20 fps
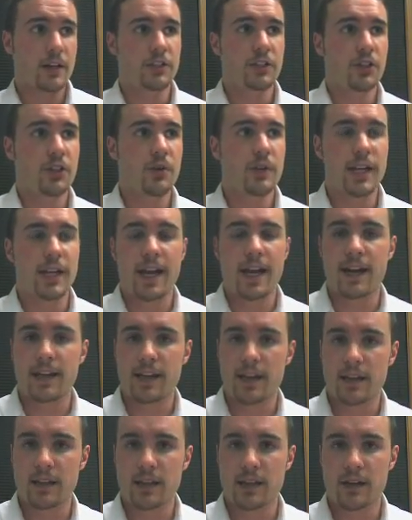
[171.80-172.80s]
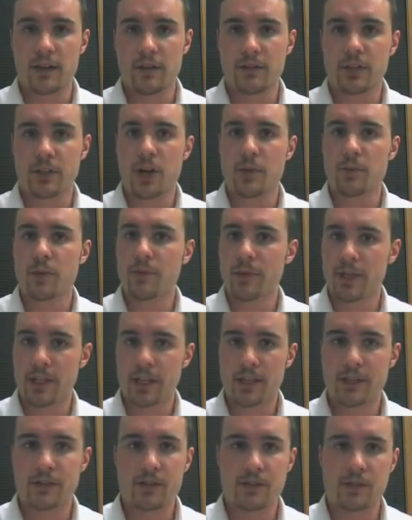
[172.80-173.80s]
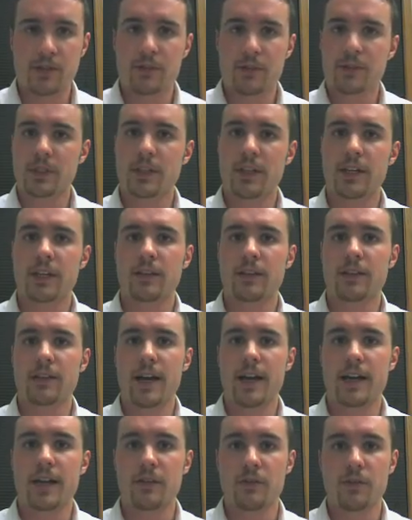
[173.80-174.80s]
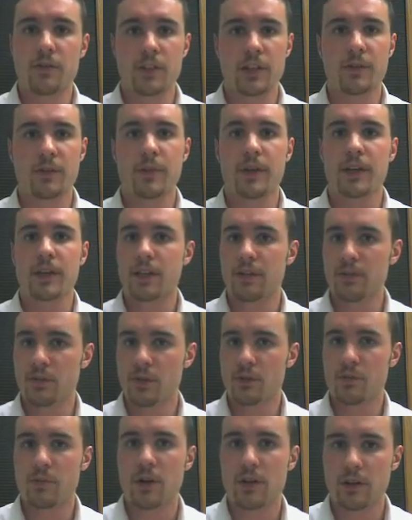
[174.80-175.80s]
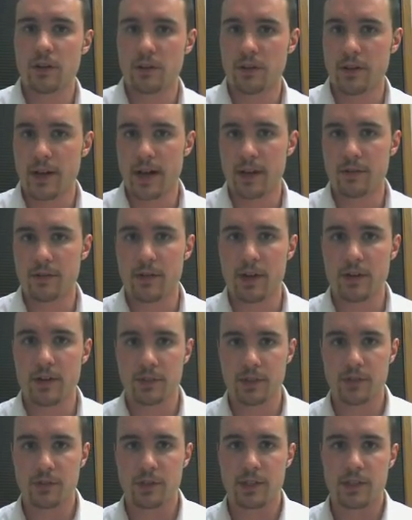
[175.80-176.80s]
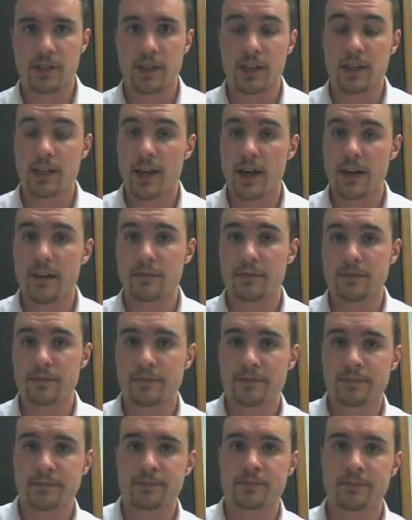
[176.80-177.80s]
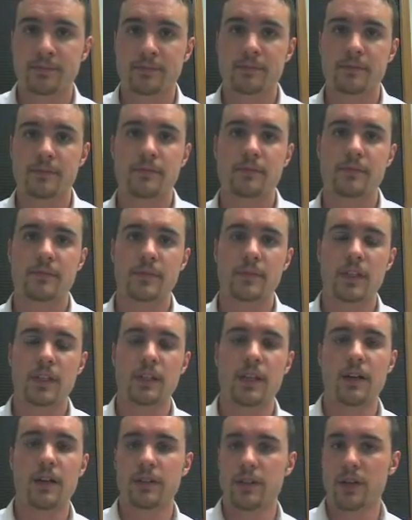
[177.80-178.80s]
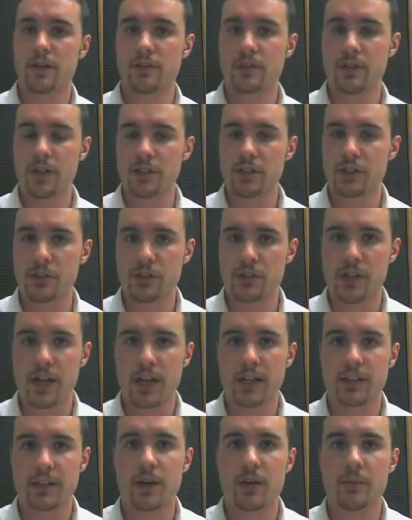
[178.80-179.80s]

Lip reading: show an ad on there every couple minutes or something like that, or they might give you a part of their ad revenue that they get. Now, the other digital sign